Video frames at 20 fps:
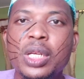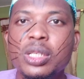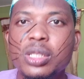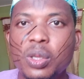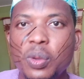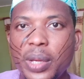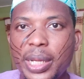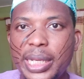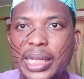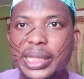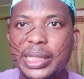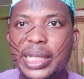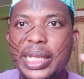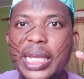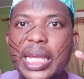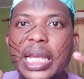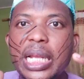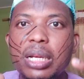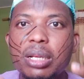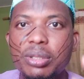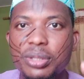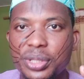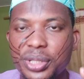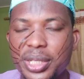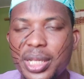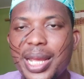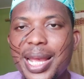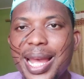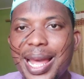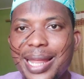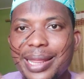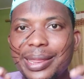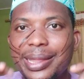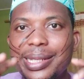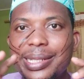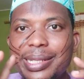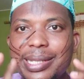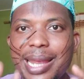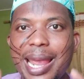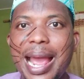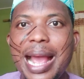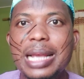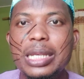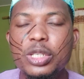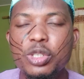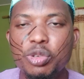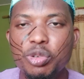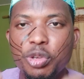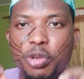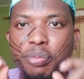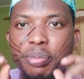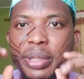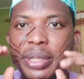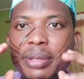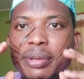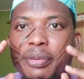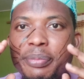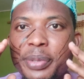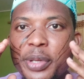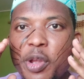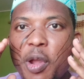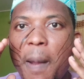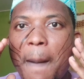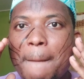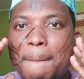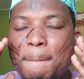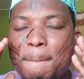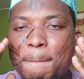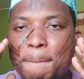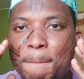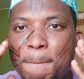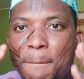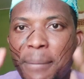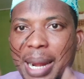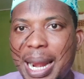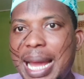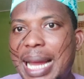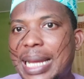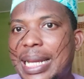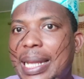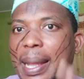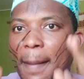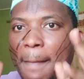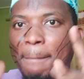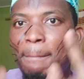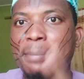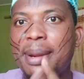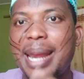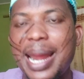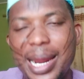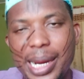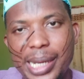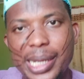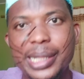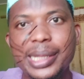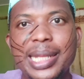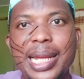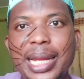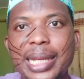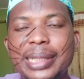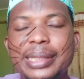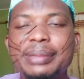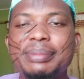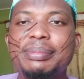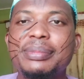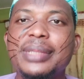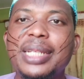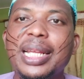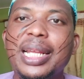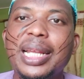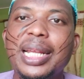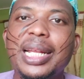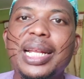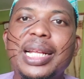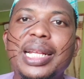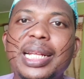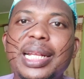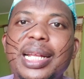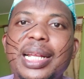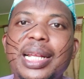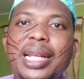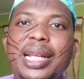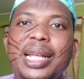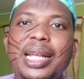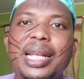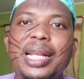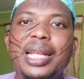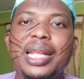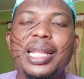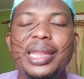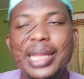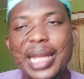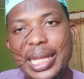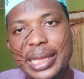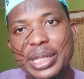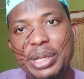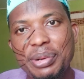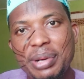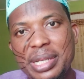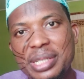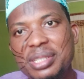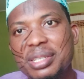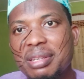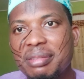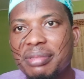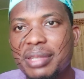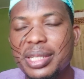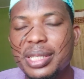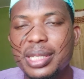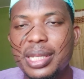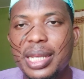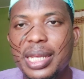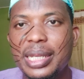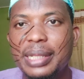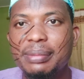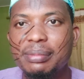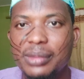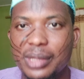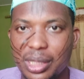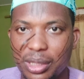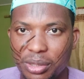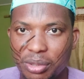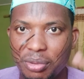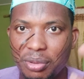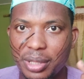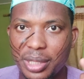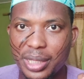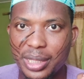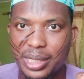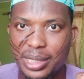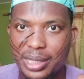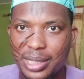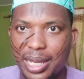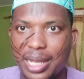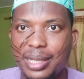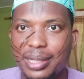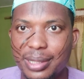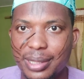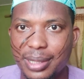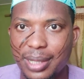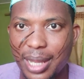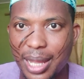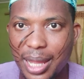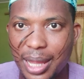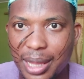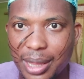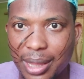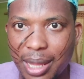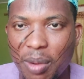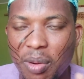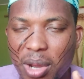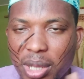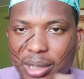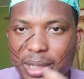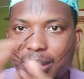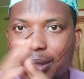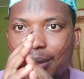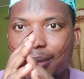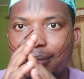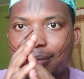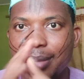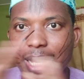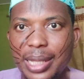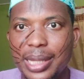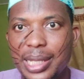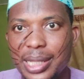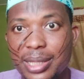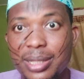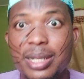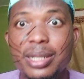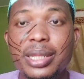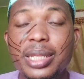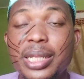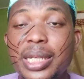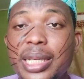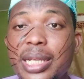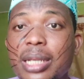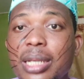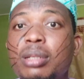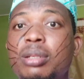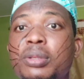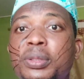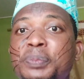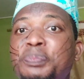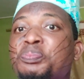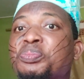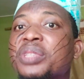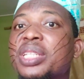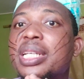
So when it heals, the scars will become blacker than the rest of the skin. So it stays that once it's made, there's nothing you can do.